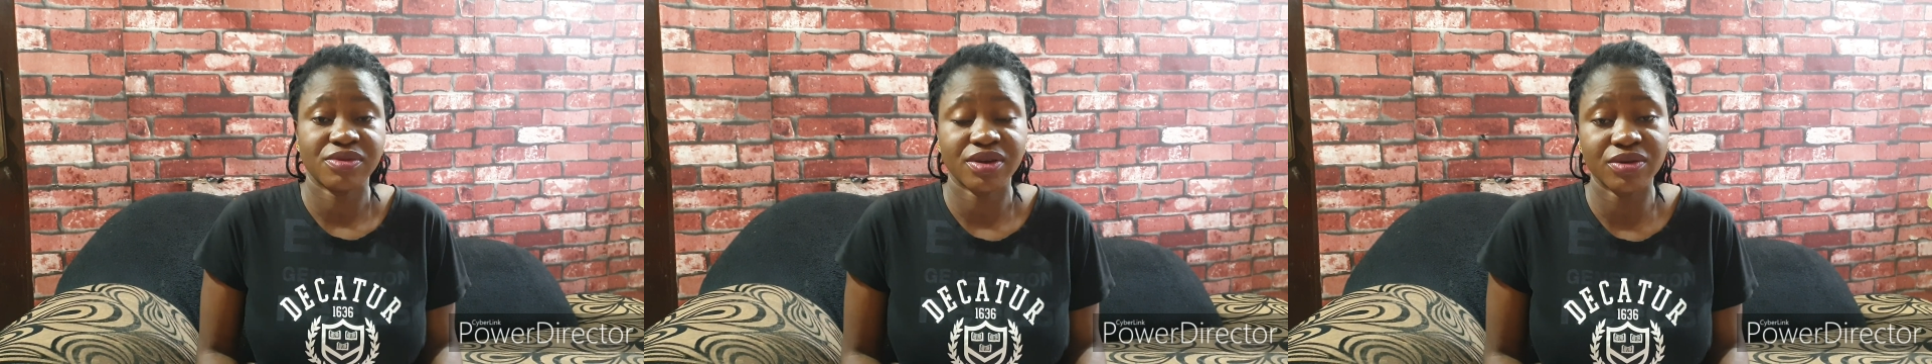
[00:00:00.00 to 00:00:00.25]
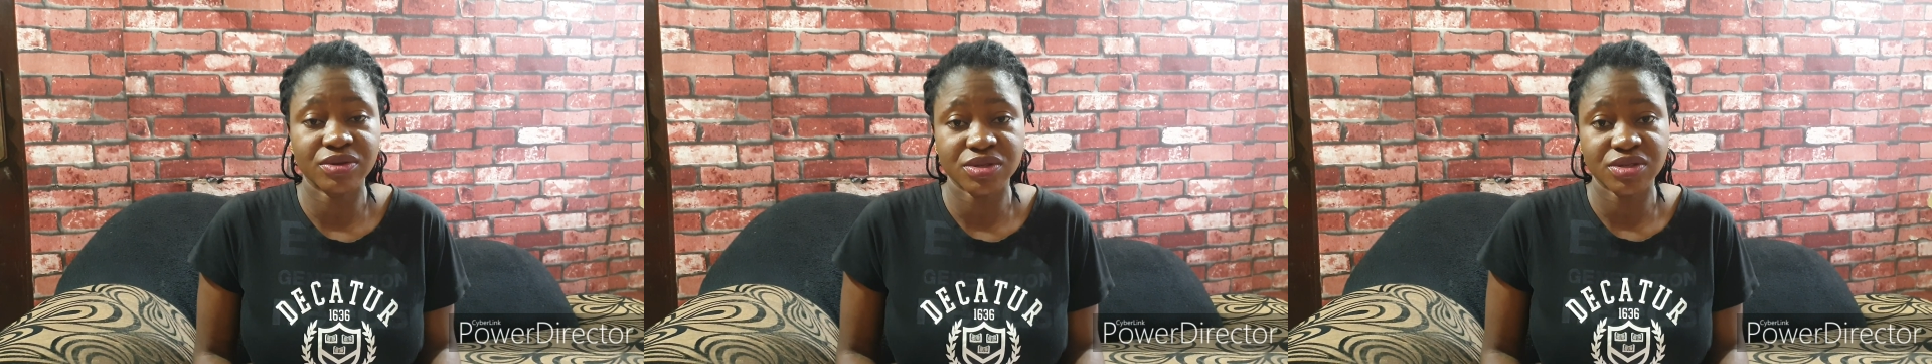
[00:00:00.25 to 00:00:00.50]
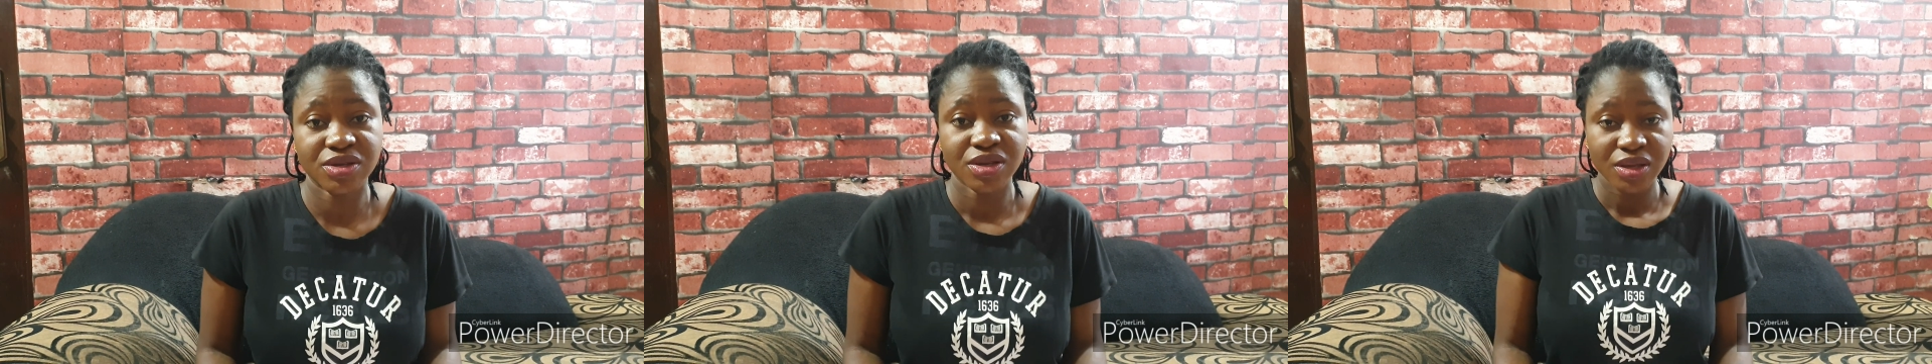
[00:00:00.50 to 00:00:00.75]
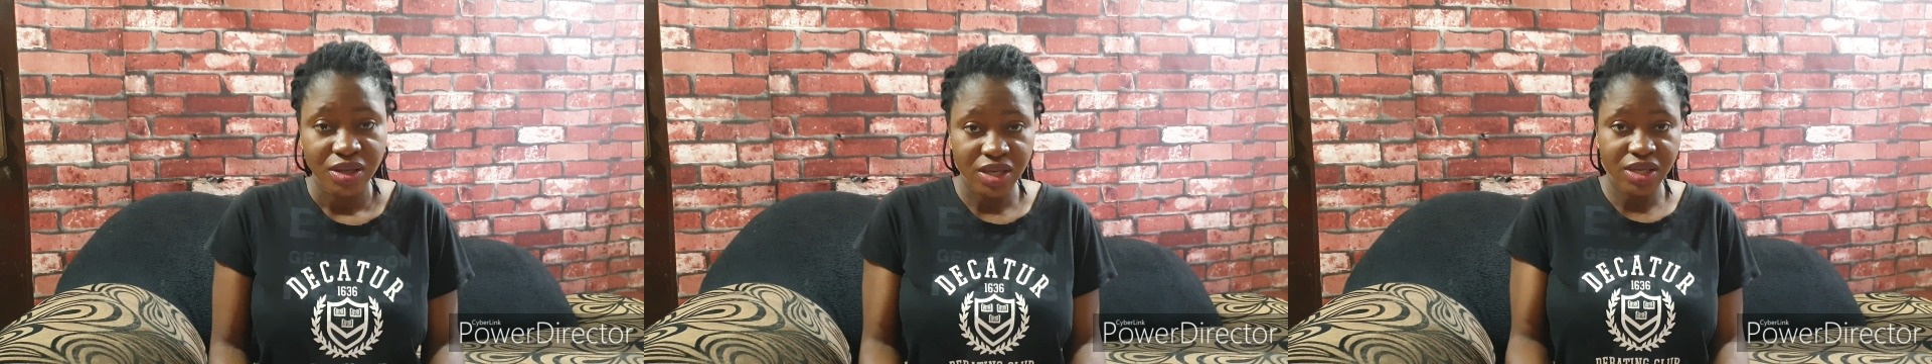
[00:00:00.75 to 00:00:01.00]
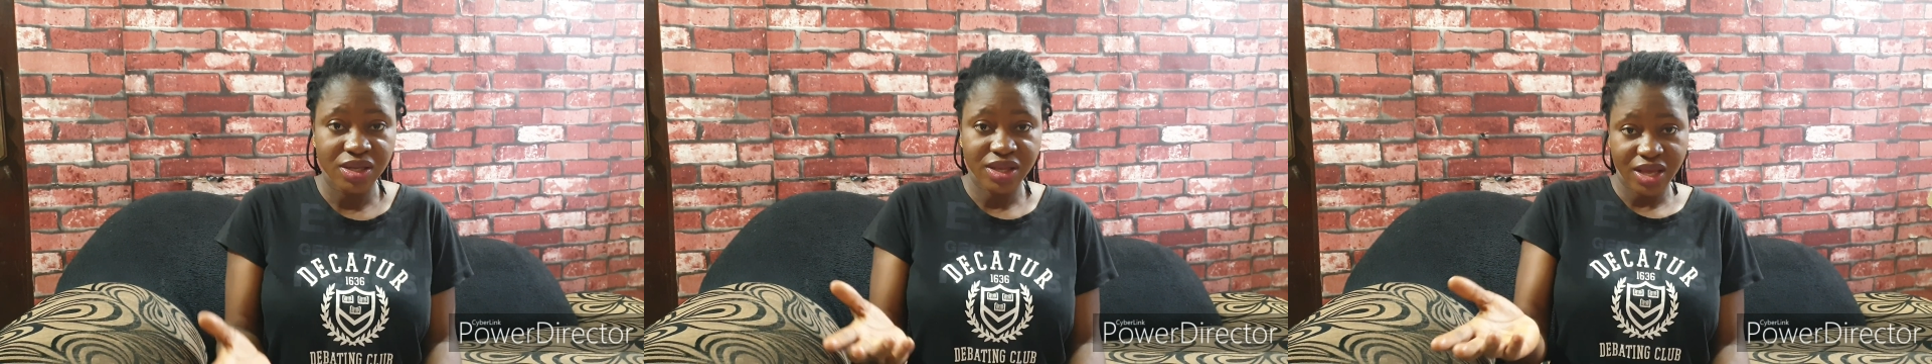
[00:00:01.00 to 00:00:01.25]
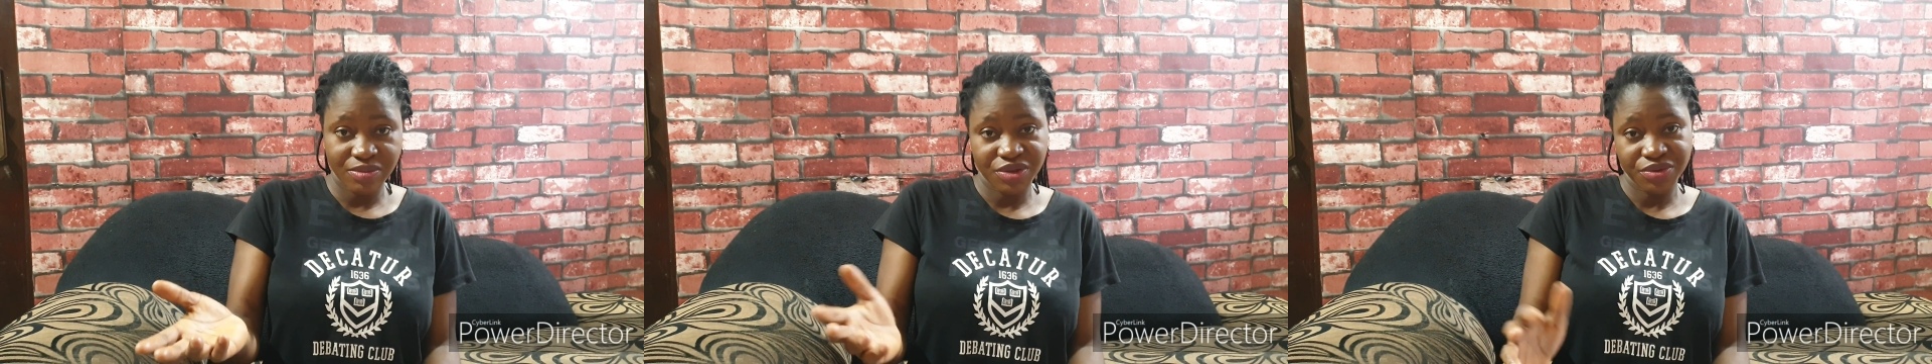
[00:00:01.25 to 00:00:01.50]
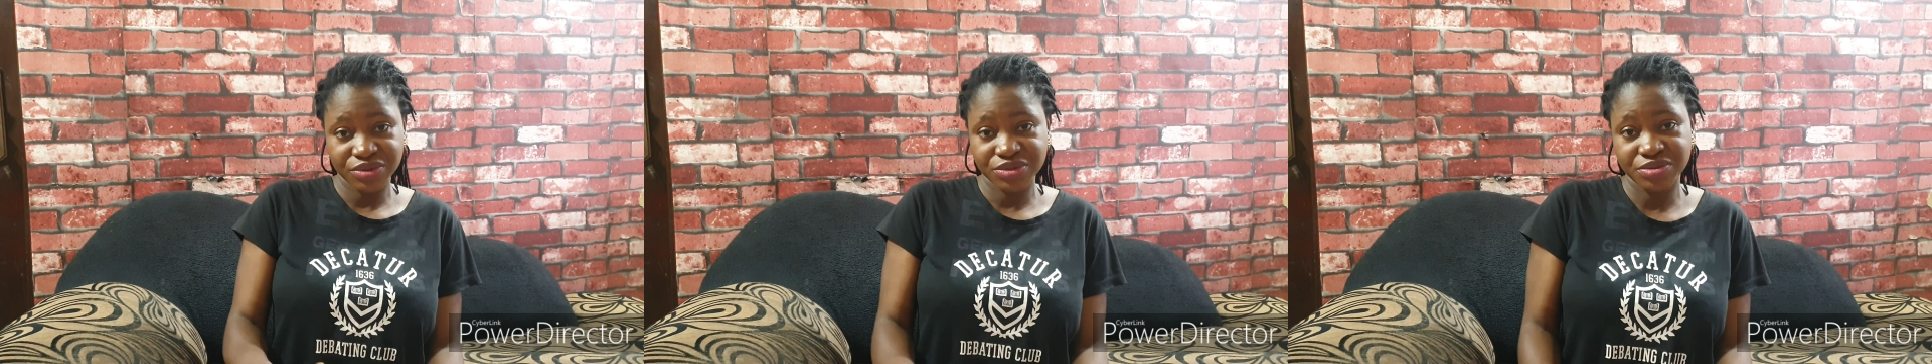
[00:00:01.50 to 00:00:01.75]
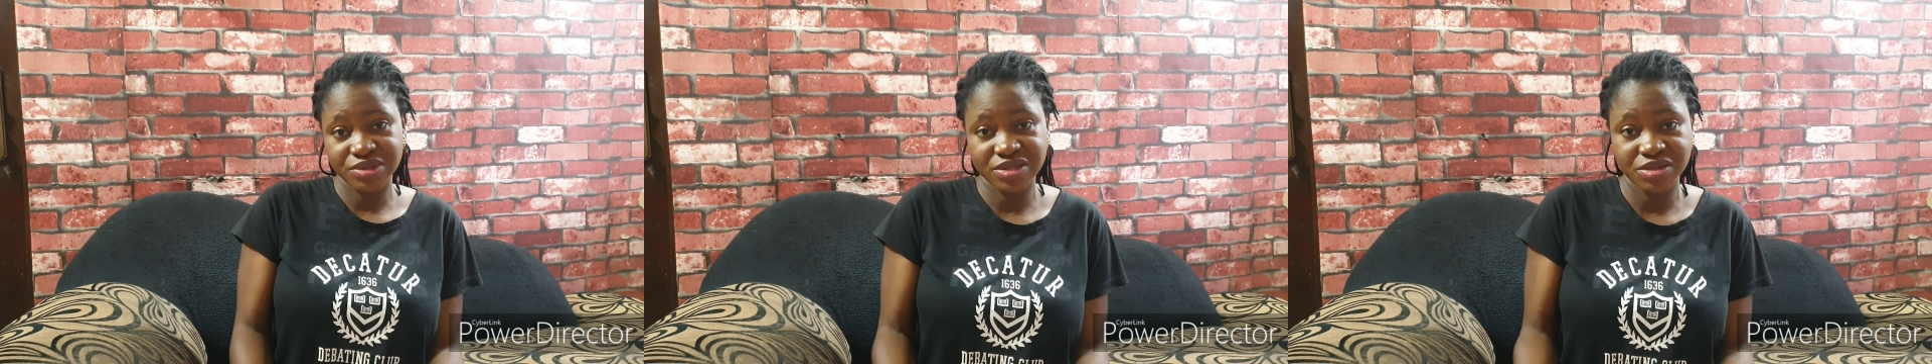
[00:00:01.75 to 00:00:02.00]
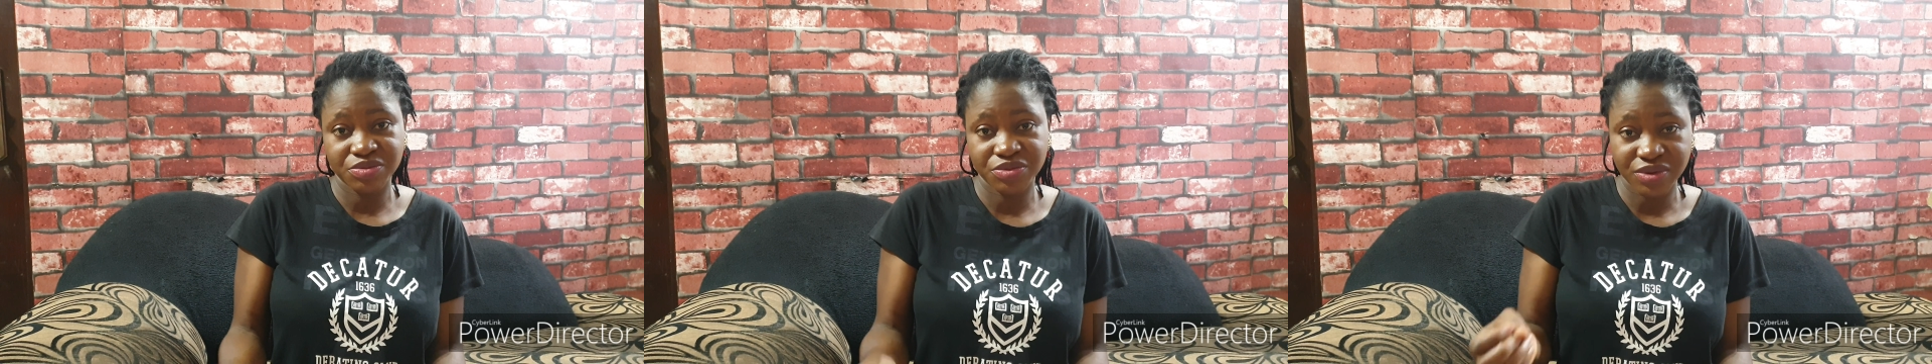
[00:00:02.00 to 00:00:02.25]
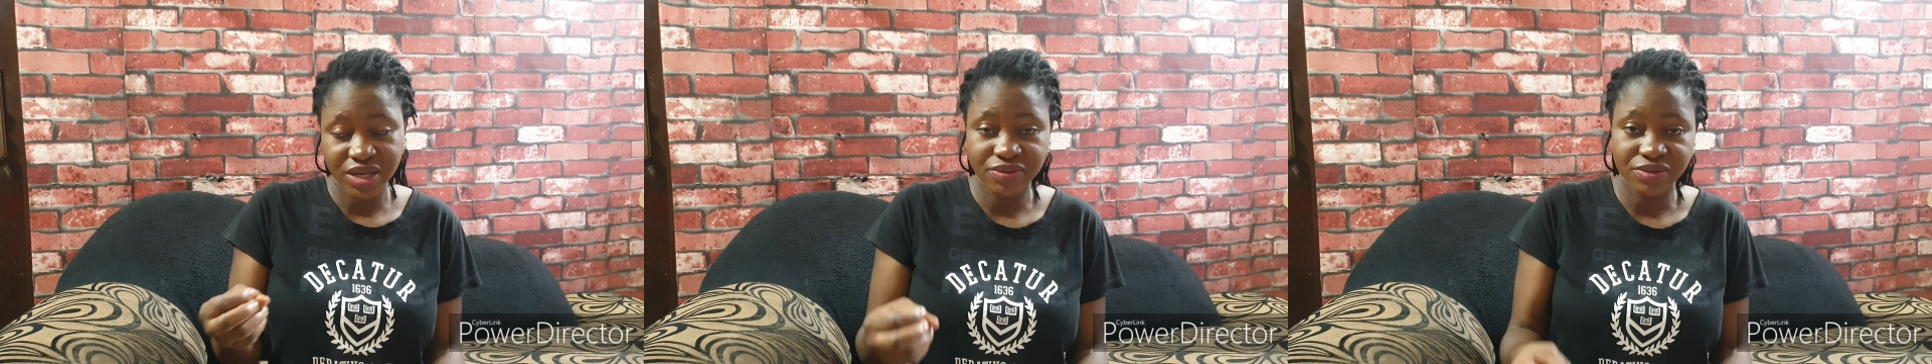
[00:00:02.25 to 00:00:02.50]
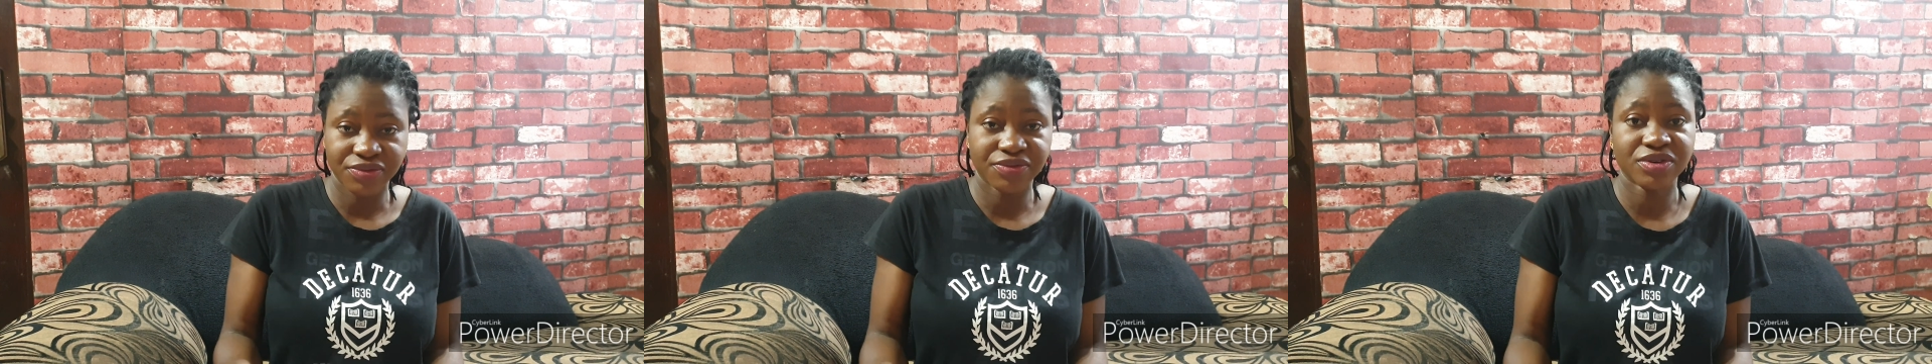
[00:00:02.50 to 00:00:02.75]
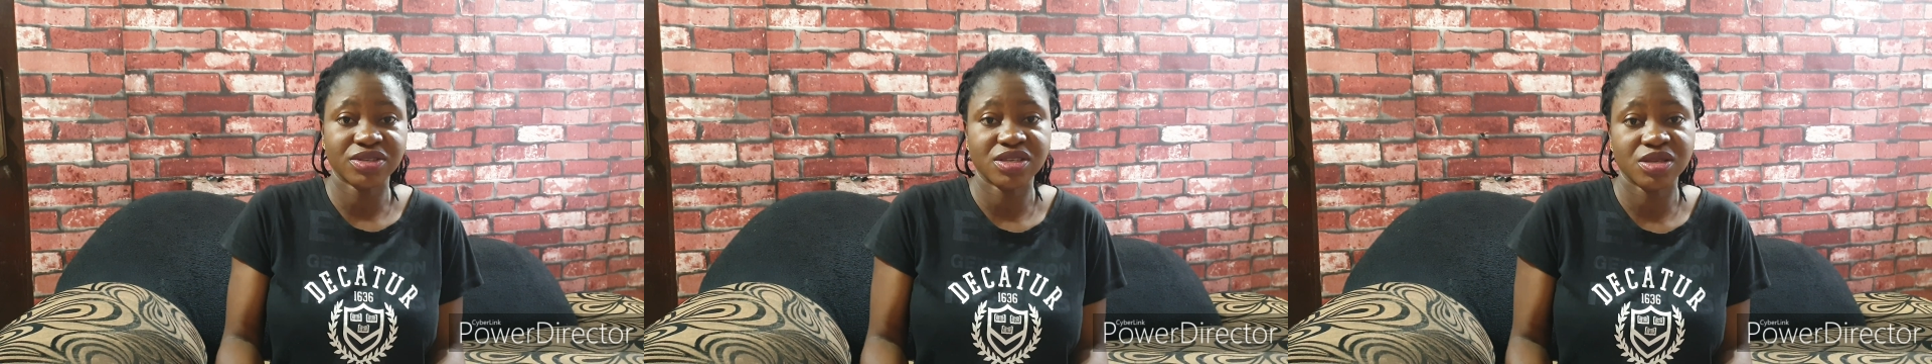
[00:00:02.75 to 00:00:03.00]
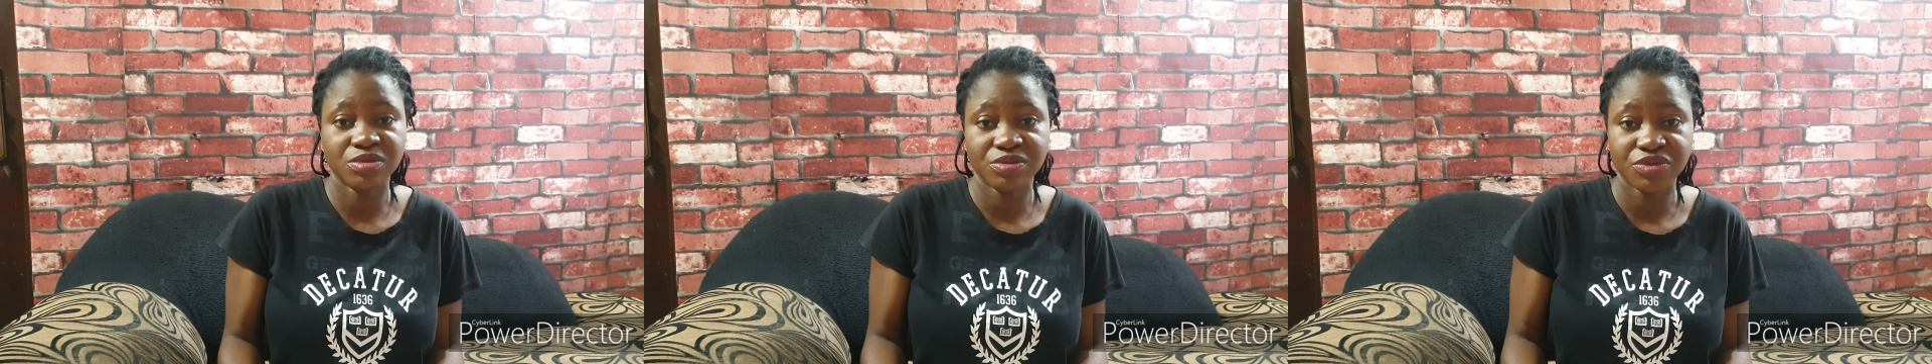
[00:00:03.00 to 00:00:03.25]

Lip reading: because anytime he wants to sleep, you have to force him.